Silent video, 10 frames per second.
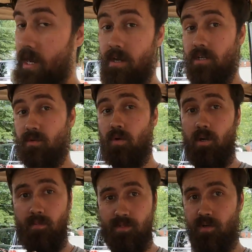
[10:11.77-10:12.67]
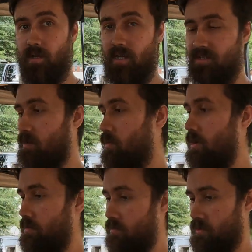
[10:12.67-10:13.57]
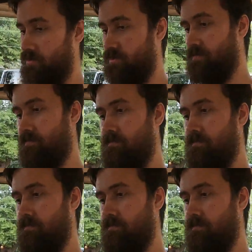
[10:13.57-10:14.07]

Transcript: It does work. I'm gonna show you guys how well it works.